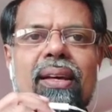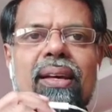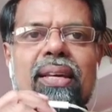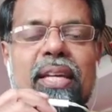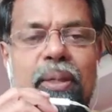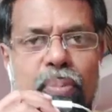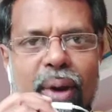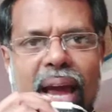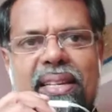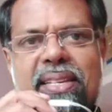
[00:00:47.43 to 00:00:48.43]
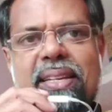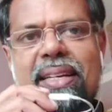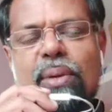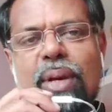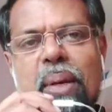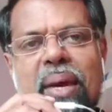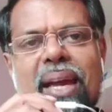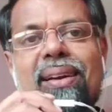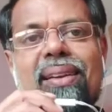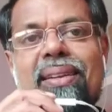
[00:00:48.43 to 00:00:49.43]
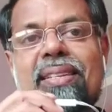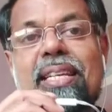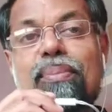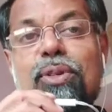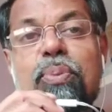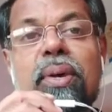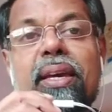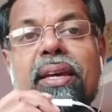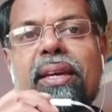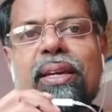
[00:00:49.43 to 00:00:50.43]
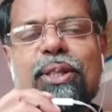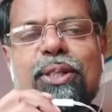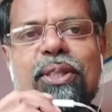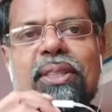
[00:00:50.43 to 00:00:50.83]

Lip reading: in practical, when I make an attempt to speak English,